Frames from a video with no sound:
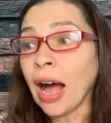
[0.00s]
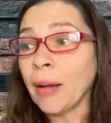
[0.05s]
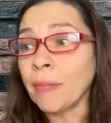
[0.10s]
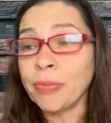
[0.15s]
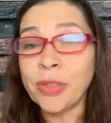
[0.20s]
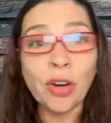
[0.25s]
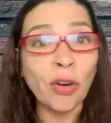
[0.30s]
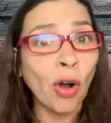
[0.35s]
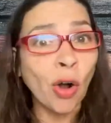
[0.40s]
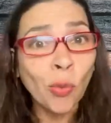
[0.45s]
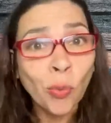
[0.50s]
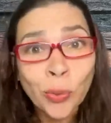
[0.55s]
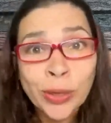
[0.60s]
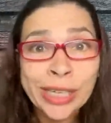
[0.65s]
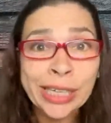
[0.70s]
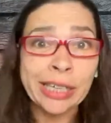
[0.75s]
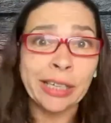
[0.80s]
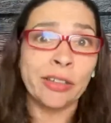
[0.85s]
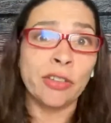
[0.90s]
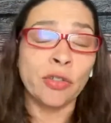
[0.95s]
There are
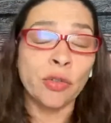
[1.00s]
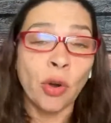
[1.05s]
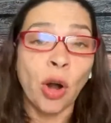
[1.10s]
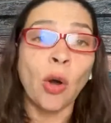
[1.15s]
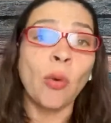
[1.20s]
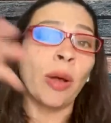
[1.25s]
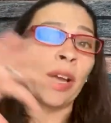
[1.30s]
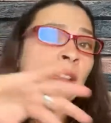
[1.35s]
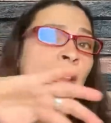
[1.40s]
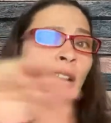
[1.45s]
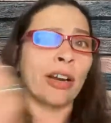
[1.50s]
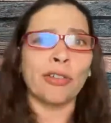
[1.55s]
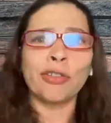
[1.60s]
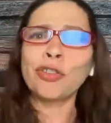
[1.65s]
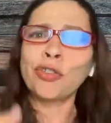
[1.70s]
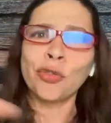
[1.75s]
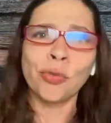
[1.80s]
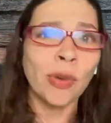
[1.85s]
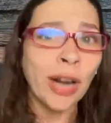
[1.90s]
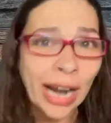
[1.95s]
weeds growing that are
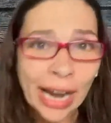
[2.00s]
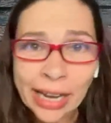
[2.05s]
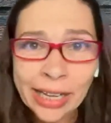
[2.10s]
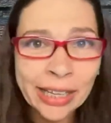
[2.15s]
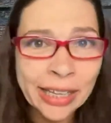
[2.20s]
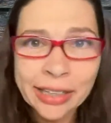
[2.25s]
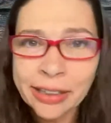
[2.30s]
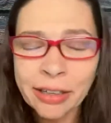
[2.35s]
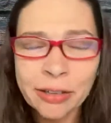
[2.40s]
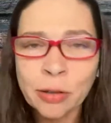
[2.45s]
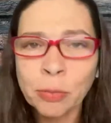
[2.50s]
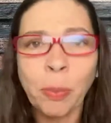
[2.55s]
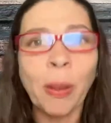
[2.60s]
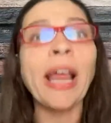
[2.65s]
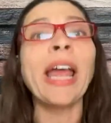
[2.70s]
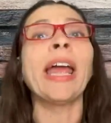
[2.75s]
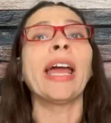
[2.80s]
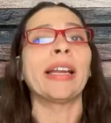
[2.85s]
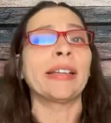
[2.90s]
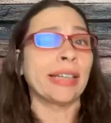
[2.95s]
strangling this
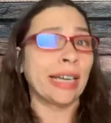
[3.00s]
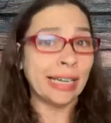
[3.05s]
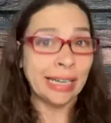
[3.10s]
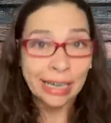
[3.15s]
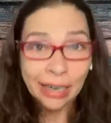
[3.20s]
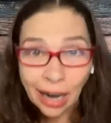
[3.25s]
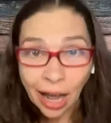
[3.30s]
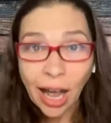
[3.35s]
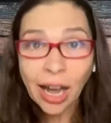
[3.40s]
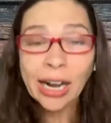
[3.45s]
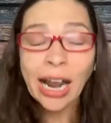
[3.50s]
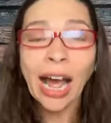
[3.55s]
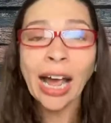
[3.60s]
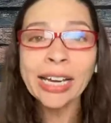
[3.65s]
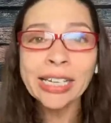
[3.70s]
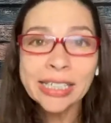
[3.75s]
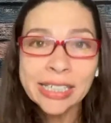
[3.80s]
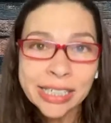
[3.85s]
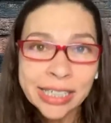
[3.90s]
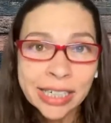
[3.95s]
plant. Not
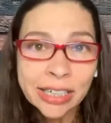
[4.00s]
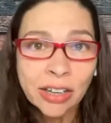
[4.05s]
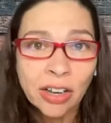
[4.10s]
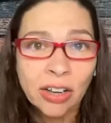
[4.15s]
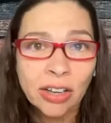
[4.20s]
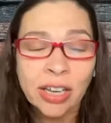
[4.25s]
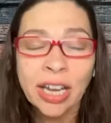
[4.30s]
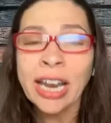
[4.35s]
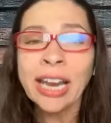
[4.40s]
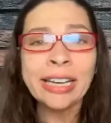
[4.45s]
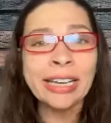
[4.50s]
ideal.